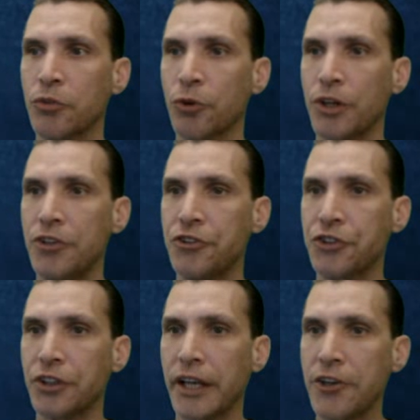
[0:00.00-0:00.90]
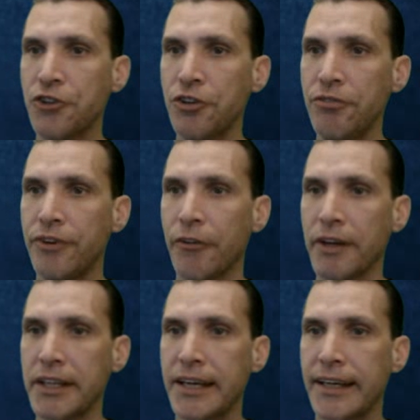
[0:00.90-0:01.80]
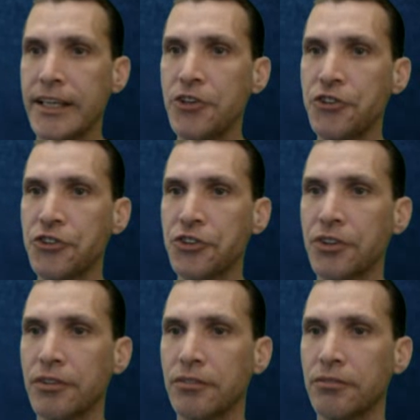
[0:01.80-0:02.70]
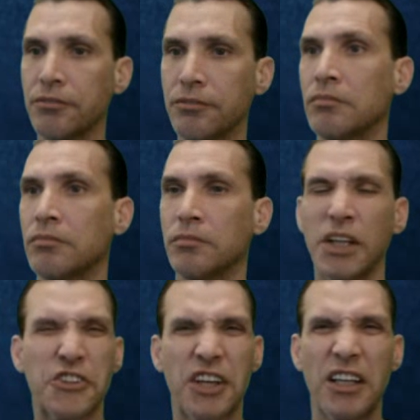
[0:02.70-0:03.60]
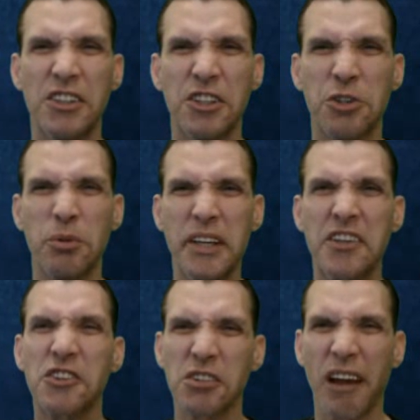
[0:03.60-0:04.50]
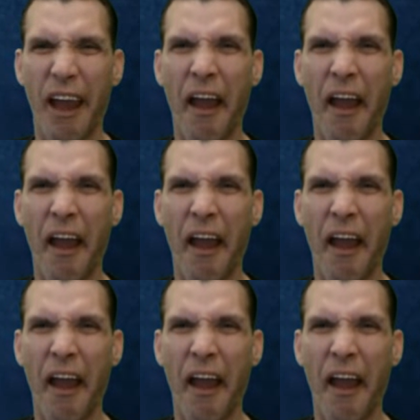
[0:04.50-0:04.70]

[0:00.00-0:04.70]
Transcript: for installation. Very nice. Let's get to tweaks.